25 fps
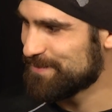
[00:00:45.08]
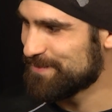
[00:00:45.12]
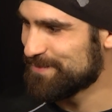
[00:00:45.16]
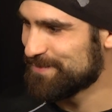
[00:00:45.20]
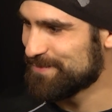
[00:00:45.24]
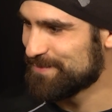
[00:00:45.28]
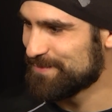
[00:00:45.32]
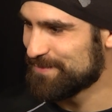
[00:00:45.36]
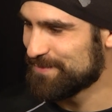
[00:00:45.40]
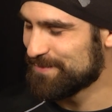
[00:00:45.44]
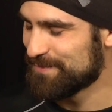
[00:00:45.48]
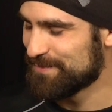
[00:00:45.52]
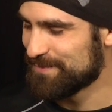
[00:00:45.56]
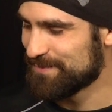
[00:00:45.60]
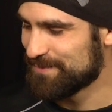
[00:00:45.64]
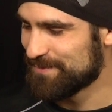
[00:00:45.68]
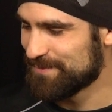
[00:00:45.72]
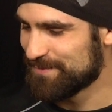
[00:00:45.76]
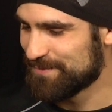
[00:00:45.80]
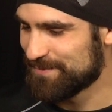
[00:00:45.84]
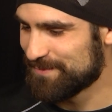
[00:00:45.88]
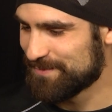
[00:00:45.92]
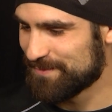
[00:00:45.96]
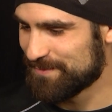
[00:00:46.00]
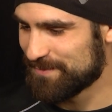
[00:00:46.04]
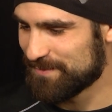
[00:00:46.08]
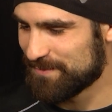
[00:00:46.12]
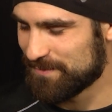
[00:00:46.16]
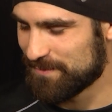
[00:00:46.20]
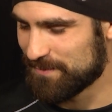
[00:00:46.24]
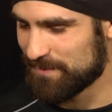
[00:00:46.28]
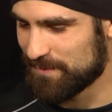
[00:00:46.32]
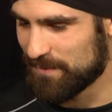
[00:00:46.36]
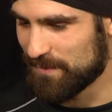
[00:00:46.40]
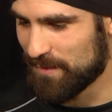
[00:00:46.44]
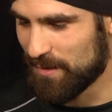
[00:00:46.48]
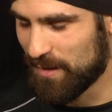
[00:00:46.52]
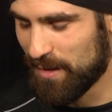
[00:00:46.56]
but a win
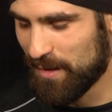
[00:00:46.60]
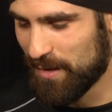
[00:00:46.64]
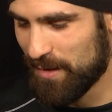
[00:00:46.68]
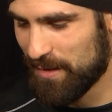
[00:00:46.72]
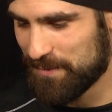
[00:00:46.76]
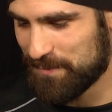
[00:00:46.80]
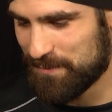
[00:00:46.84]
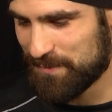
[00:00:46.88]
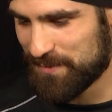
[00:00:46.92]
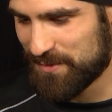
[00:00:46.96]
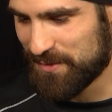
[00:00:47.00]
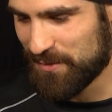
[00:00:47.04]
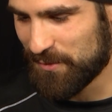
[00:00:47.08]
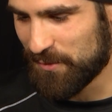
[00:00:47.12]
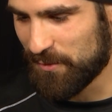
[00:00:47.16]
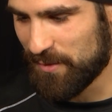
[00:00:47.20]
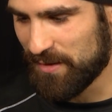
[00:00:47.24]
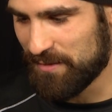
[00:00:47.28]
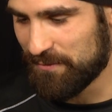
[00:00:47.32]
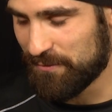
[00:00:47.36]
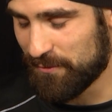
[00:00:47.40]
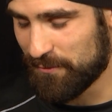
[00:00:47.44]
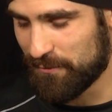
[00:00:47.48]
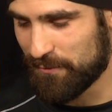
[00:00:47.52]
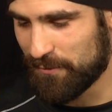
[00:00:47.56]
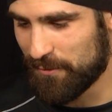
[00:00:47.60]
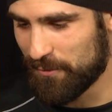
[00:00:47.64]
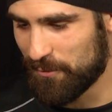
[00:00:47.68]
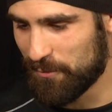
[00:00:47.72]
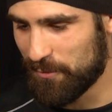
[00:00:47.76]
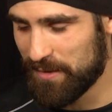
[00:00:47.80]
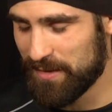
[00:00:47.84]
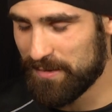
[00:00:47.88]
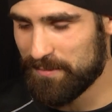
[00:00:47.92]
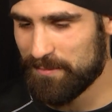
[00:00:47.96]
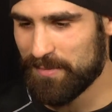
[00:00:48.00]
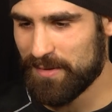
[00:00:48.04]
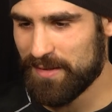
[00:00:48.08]
nonetheless. I'm still grateful for the
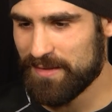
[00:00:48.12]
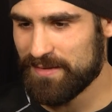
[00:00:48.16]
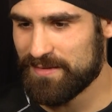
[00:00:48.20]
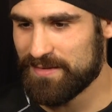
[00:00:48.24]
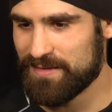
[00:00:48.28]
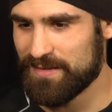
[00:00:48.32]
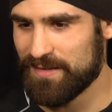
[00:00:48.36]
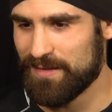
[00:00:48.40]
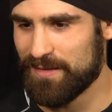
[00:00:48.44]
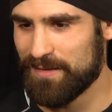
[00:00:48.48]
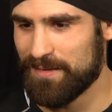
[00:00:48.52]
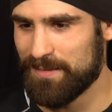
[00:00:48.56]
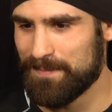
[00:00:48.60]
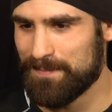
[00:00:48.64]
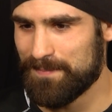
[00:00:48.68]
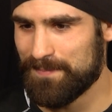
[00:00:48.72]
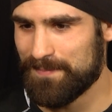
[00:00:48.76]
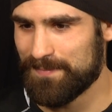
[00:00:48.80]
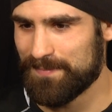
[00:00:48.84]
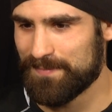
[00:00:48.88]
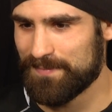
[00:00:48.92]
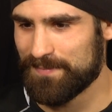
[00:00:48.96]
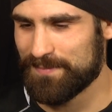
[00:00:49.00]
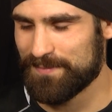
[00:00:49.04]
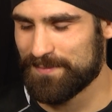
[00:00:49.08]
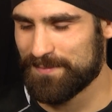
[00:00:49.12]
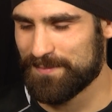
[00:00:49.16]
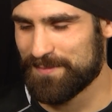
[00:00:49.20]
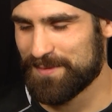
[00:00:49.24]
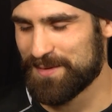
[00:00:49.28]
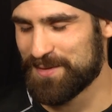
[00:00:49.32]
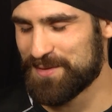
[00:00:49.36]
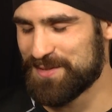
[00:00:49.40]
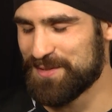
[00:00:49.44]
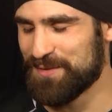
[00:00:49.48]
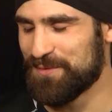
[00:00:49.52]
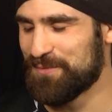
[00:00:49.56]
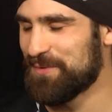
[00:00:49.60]
win, but um,
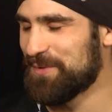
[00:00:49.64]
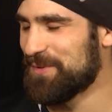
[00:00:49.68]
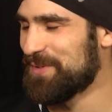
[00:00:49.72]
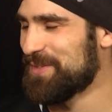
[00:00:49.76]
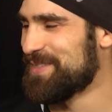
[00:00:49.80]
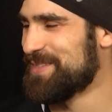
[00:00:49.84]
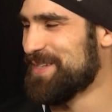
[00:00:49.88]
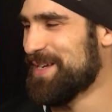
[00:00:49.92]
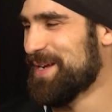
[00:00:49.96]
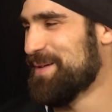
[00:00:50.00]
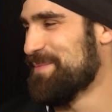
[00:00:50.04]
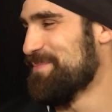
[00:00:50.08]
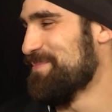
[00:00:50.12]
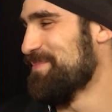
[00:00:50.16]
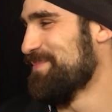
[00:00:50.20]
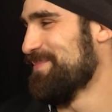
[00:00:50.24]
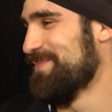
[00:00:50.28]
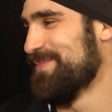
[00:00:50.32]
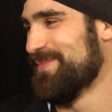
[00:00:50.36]
still feel the same.